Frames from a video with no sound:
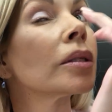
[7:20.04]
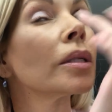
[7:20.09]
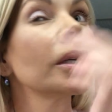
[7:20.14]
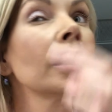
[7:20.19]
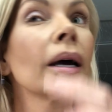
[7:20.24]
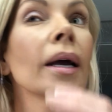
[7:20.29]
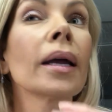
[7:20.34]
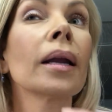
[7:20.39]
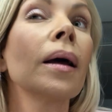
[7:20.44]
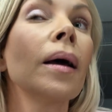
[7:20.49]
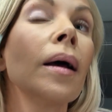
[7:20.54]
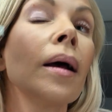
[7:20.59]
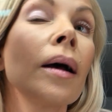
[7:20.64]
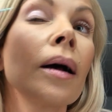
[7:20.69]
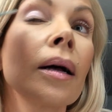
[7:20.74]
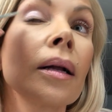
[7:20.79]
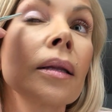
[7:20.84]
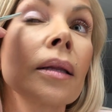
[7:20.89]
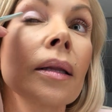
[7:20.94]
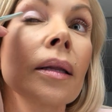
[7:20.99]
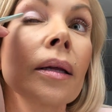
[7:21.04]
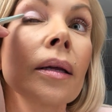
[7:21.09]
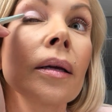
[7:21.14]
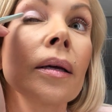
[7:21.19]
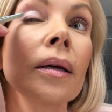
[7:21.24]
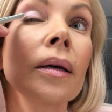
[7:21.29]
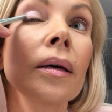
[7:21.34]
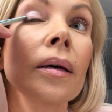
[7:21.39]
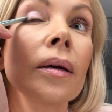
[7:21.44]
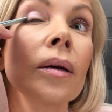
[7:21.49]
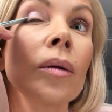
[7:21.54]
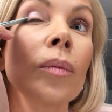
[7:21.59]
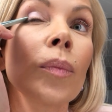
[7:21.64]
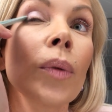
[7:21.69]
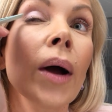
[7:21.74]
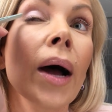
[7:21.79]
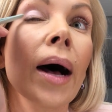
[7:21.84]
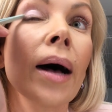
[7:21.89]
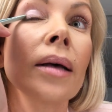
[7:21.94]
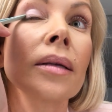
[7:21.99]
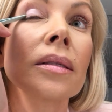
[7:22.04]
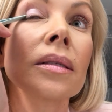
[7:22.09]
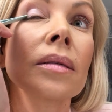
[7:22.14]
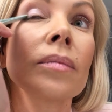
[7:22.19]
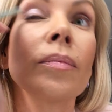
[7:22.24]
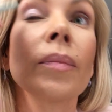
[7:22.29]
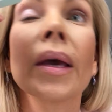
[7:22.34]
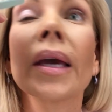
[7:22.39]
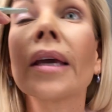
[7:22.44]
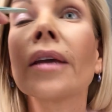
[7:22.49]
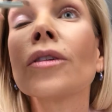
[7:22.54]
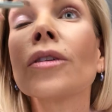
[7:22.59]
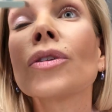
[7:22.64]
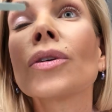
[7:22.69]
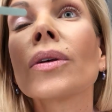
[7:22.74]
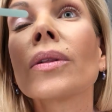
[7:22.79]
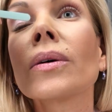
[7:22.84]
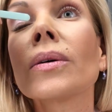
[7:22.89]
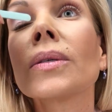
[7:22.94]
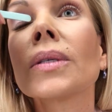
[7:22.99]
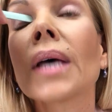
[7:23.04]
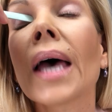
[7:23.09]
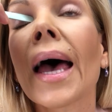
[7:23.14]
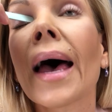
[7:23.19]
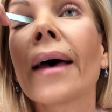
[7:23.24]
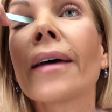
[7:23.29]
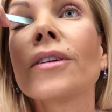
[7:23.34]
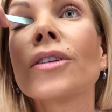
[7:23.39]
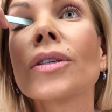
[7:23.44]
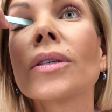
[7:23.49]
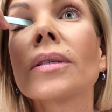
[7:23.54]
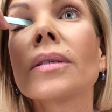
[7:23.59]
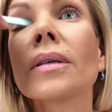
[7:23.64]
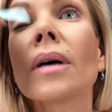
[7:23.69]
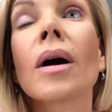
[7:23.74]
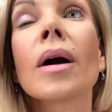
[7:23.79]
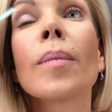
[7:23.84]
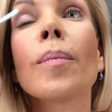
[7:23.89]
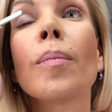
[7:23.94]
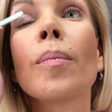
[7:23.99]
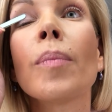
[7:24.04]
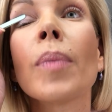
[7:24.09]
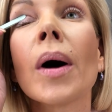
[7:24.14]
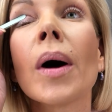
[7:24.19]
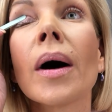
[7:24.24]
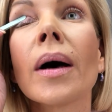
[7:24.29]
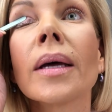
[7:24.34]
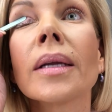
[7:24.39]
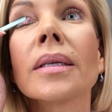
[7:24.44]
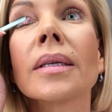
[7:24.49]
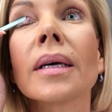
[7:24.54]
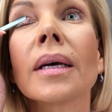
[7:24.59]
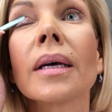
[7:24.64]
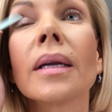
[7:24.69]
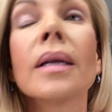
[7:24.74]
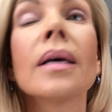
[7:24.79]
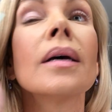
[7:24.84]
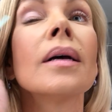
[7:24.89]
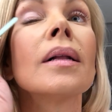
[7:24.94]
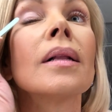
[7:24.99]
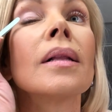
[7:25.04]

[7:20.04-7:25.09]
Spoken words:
tonight. A little press, making sure those edges are bonded,